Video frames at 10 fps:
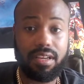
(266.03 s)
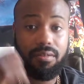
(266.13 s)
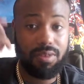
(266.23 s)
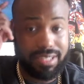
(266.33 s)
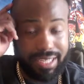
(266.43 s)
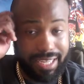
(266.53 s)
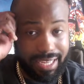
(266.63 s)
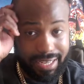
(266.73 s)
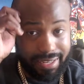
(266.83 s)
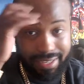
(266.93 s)
Once
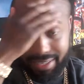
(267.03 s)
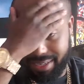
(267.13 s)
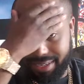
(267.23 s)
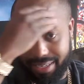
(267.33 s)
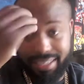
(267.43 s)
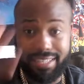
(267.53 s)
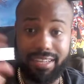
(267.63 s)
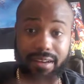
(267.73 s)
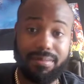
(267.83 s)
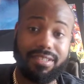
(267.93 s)
again,
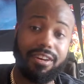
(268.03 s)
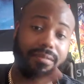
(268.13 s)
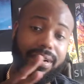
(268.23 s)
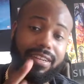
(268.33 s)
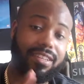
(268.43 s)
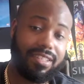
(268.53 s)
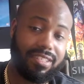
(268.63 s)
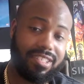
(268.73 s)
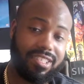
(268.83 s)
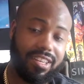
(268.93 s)
I'm going to talk about
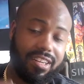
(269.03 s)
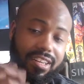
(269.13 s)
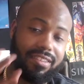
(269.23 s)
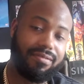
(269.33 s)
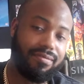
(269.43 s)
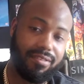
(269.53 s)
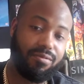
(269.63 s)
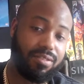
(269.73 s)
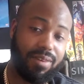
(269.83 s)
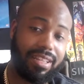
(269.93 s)
another
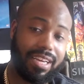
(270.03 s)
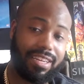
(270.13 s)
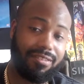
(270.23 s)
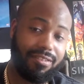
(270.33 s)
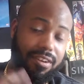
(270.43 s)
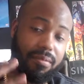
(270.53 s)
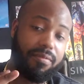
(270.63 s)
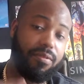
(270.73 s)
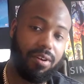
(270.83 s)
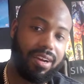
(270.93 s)
reason why I think it did. Number
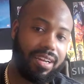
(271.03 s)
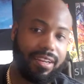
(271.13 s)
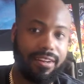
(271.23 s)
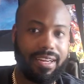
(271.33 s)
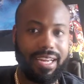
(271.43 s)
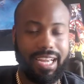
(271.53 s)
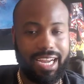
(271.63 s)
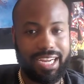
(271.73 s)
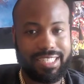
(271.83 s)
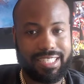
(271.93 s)
four,
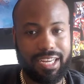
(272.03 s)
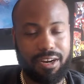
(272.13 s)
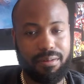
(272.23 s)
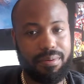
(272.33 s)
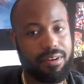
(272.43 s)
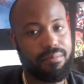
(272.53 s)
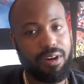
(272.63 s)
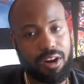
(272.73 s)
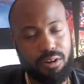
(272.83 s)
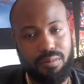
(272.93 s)
Idris Elba,
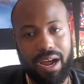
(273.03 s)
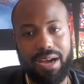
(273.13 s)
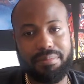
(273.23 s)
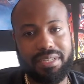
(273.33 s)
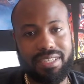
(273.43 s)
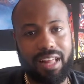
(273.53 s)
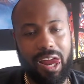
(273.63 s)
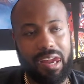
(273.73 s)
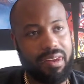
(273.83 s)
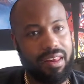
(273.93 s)
Margot Robbie,
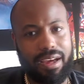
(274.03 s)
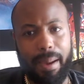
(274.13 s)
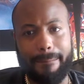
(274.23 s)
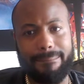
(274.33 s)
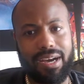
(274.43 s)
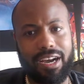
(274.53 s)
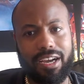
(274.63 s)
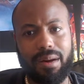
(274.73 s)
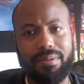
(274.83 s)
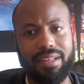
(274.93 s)
a
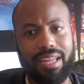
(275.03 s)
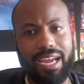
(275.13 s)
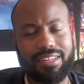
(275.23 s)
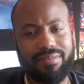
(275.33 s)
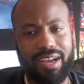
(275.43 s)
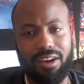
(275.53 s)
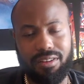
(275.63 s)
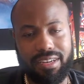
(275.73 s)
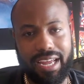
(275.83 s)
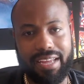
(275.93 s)
couple other actors,
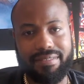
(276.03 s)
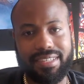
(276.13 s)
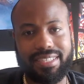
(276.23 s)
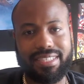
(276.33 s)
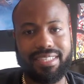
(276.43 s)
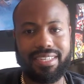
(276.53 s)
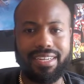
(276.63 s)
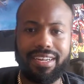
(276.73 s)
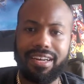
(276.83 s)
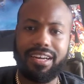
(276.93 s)
Viola Davis,
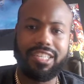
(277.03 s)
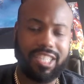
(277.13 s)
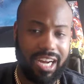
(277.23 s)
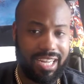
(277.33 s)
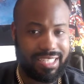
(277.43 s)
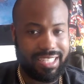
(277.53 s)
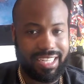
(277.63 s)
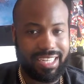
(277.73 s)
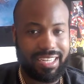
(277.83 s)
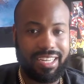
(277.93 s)
John
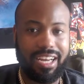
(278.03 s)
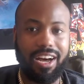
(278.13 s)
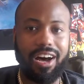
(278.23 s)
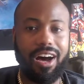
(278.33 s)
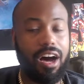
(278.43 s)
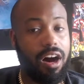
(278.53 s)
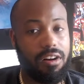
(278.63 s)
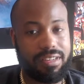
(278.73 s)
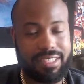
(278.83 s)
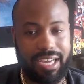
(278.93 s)
Cena. All
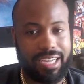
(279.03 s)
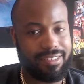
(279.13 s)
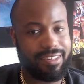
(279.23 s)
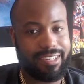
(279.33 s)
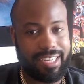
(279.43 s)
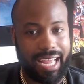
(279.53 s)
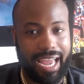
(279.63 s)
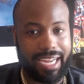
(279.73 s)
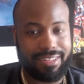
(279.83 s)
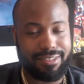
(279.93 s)
these guys are good
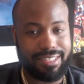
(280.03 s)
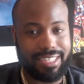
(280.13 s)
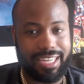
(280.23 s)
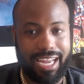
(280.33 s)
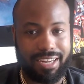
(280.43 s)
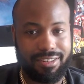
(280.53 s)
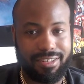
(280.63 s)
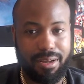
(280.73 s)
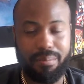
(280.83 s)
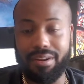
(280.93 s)
actors and good actors,
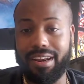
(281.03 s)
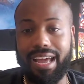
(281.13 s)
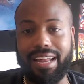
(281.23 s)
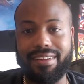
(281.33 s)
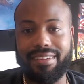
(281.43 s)
but they're not